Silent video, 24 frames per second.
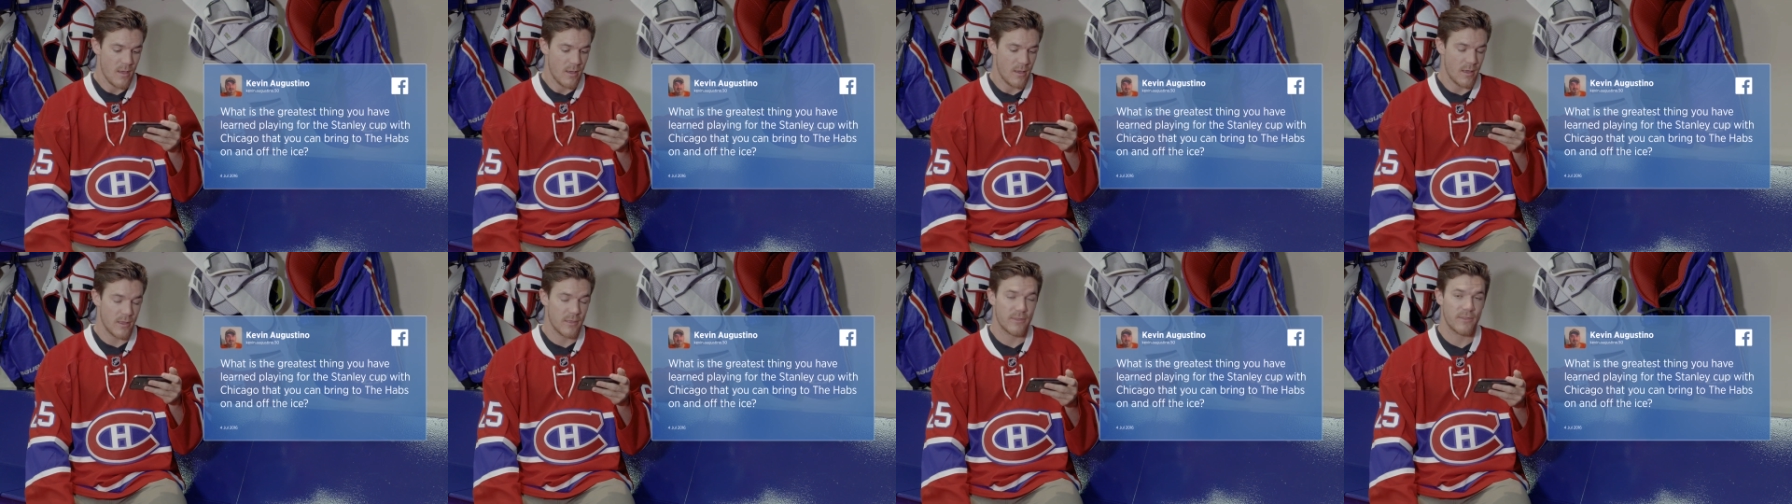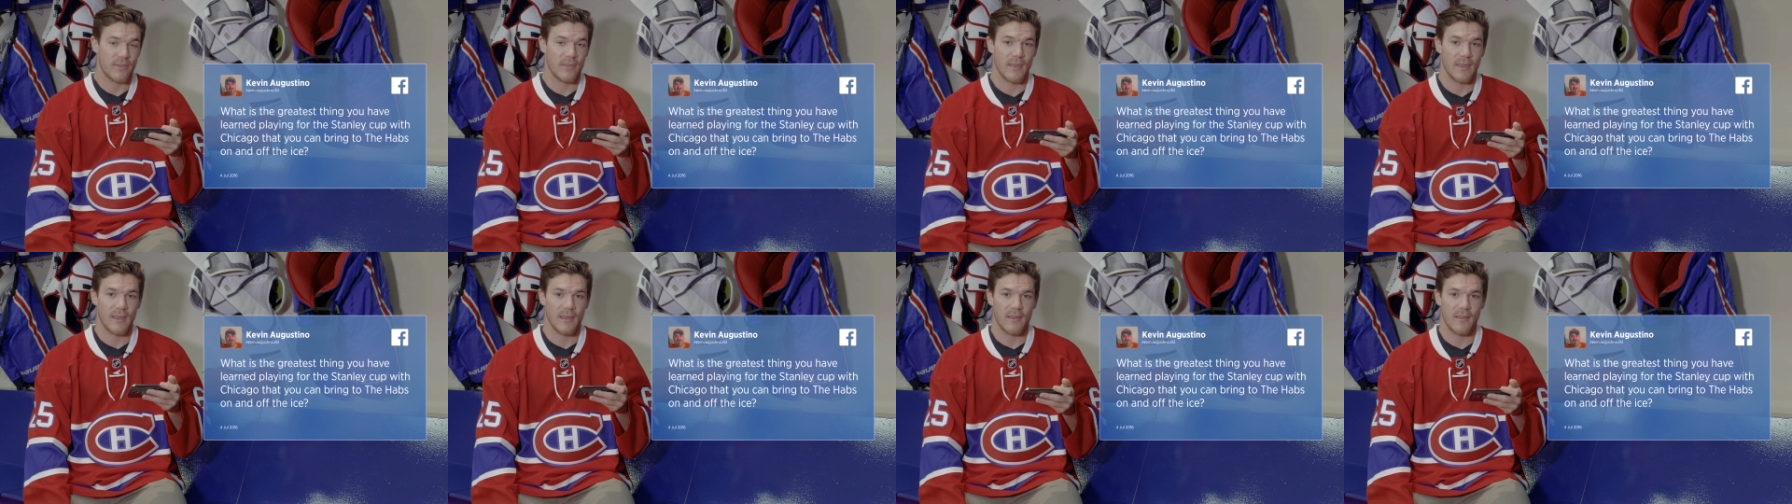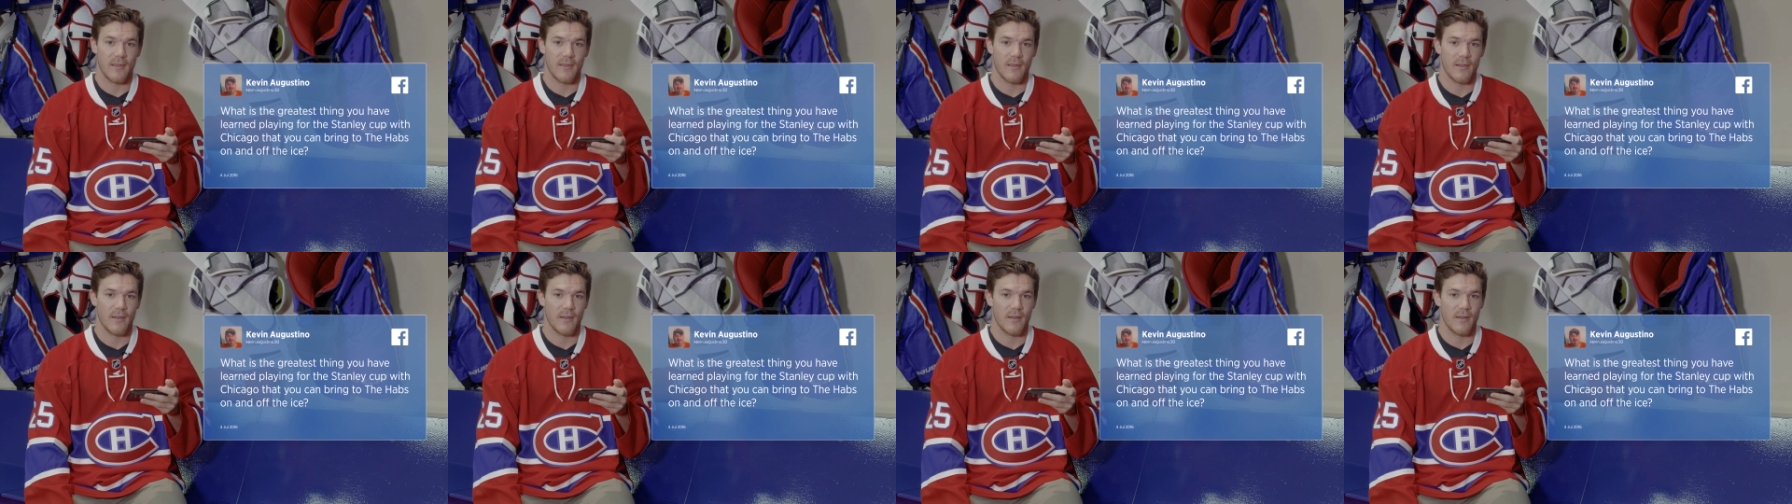I
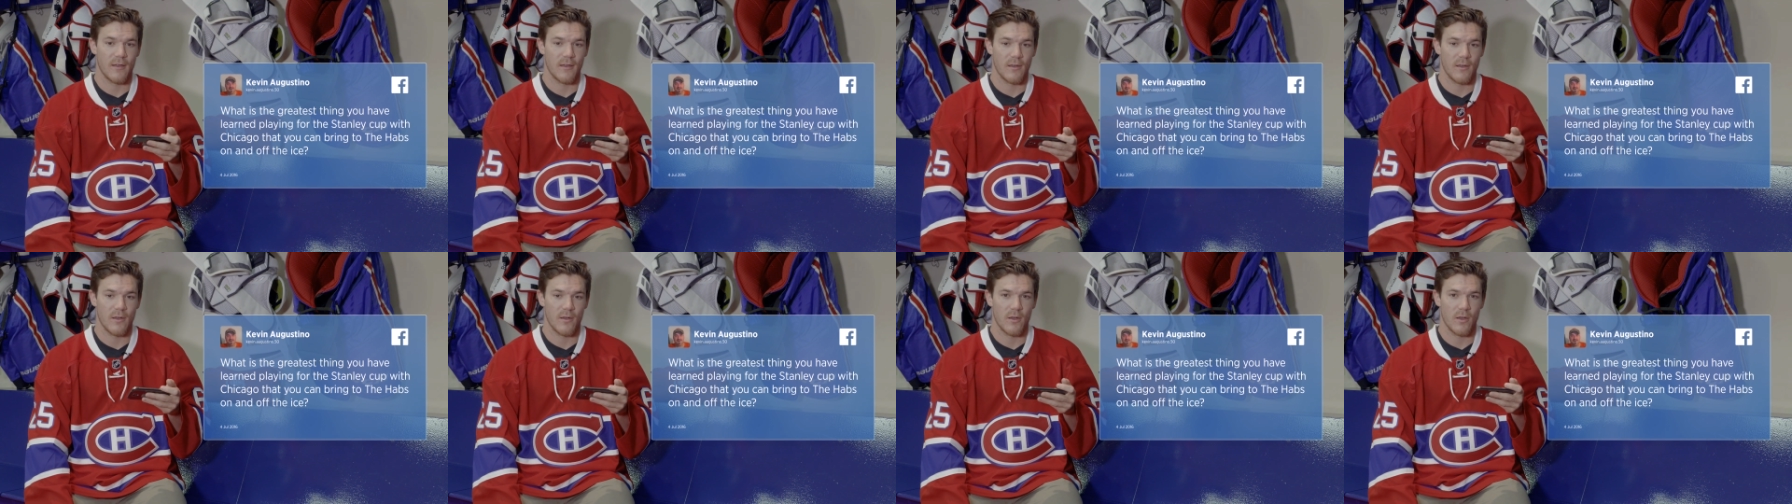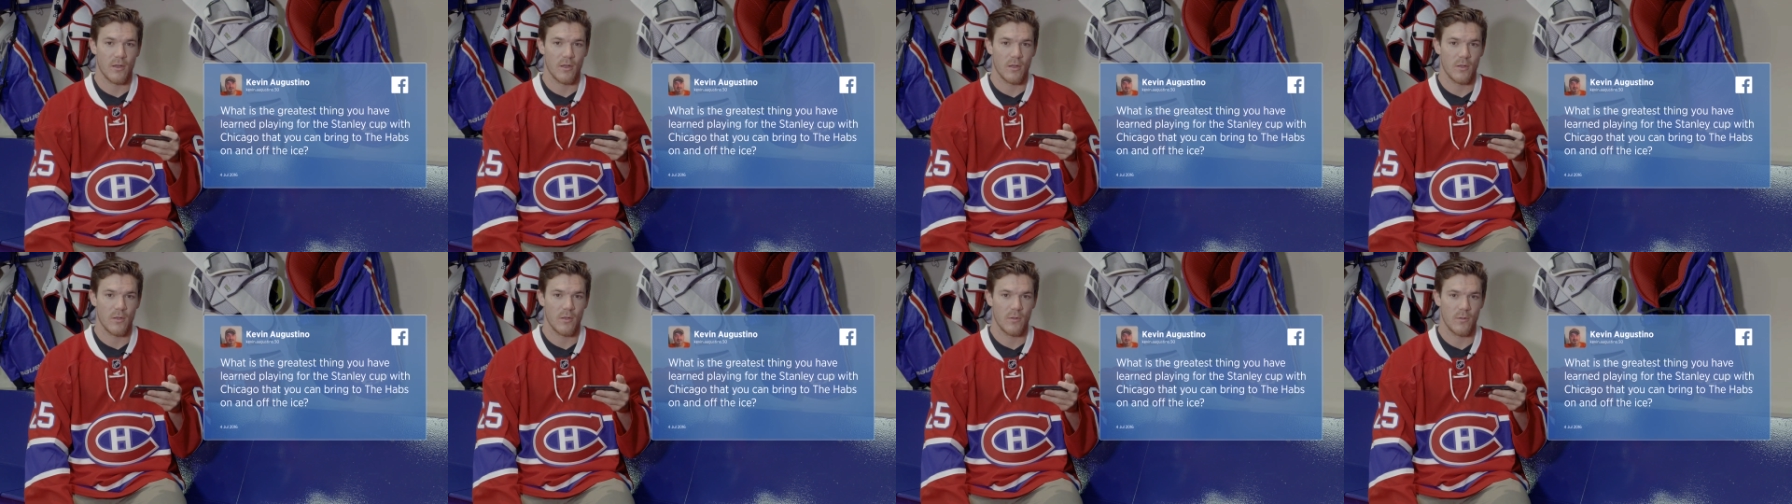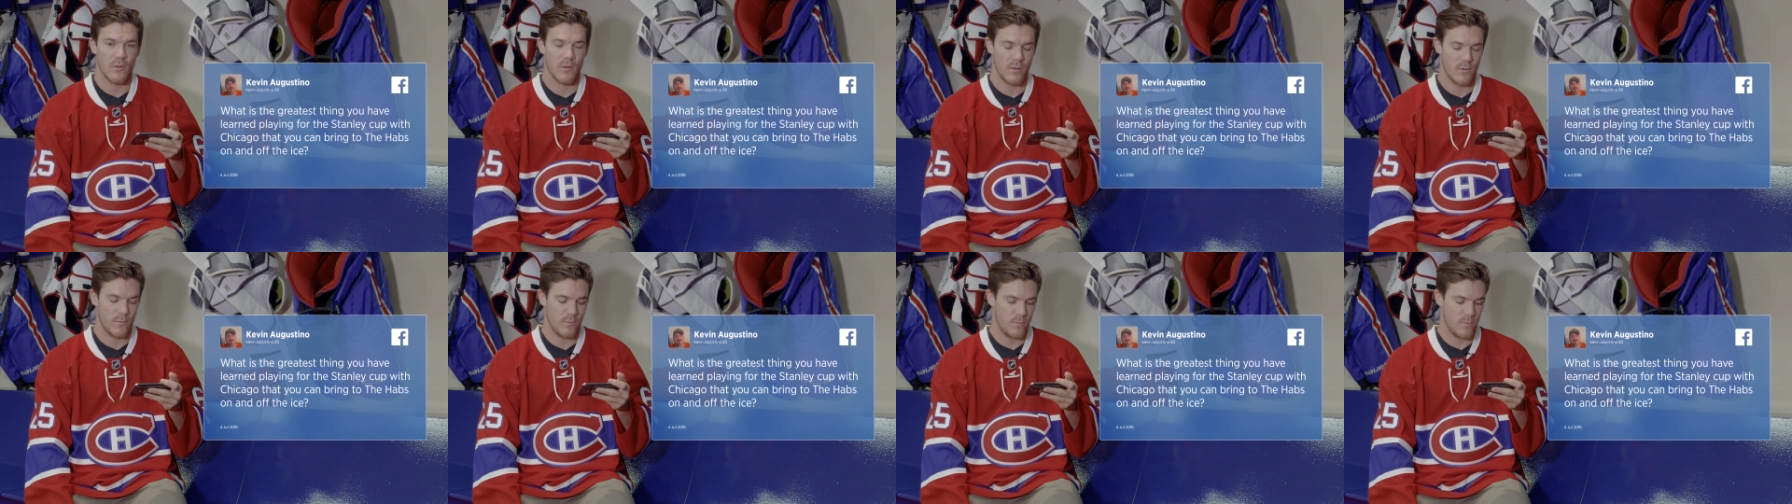think
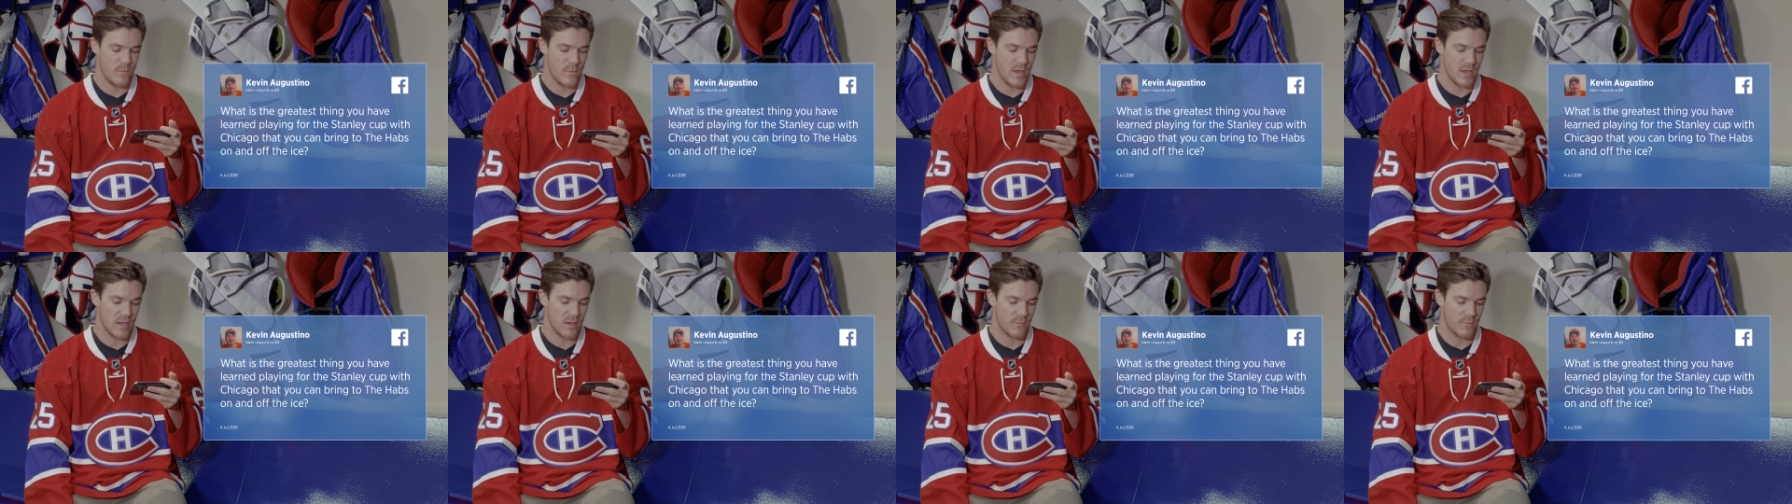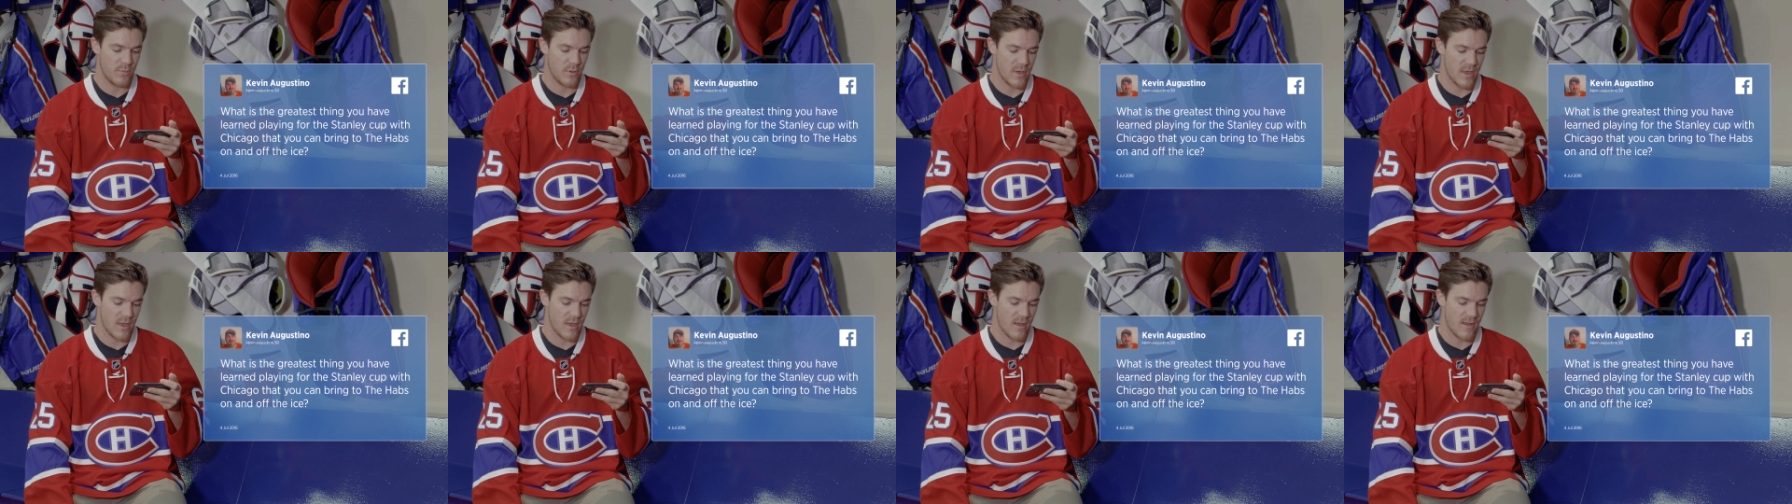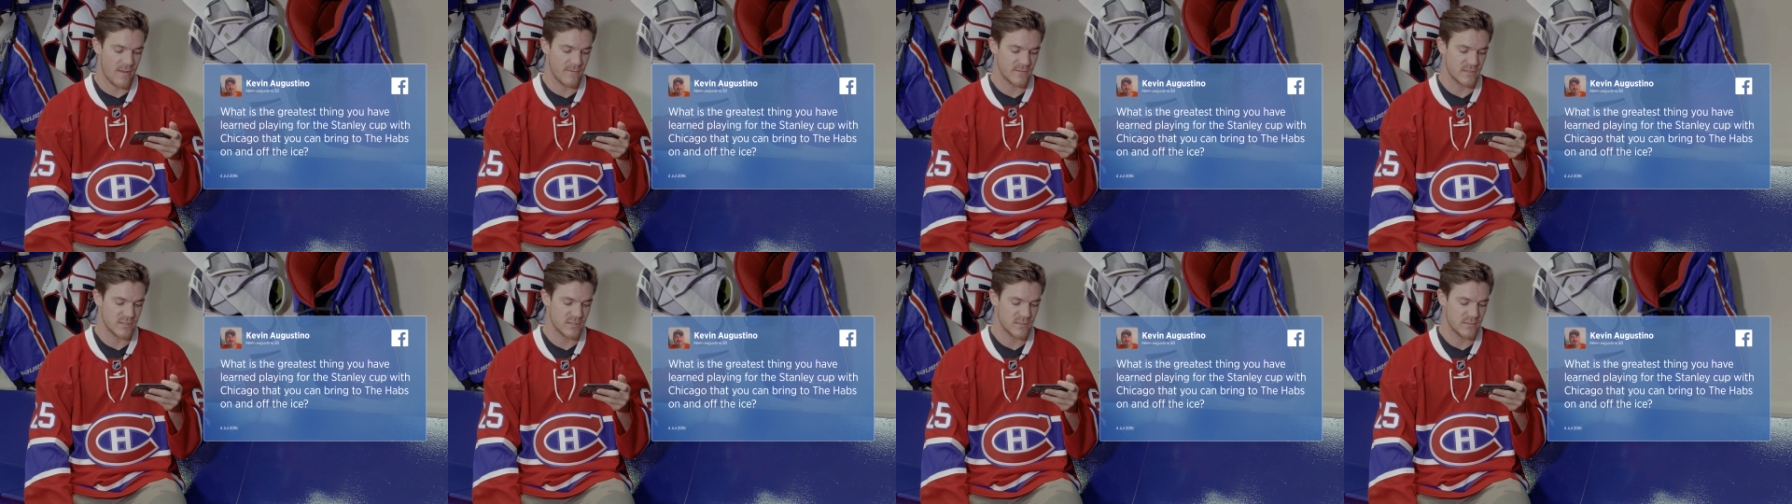being in
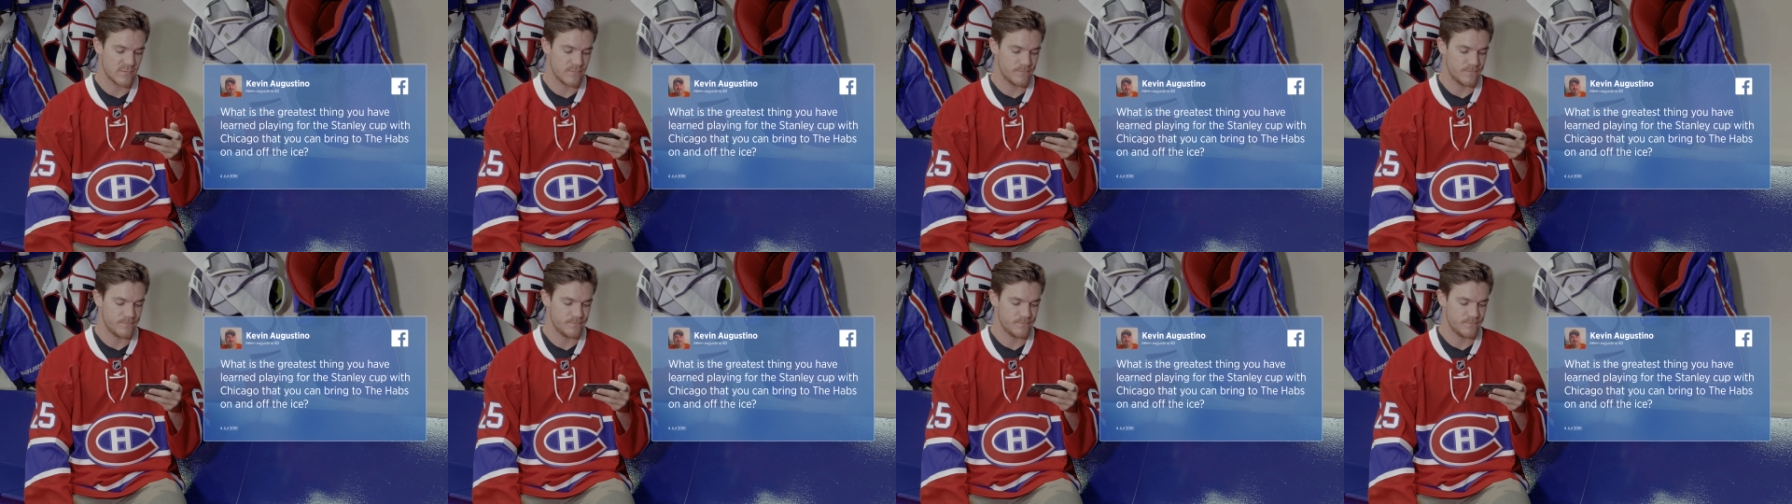playoffs,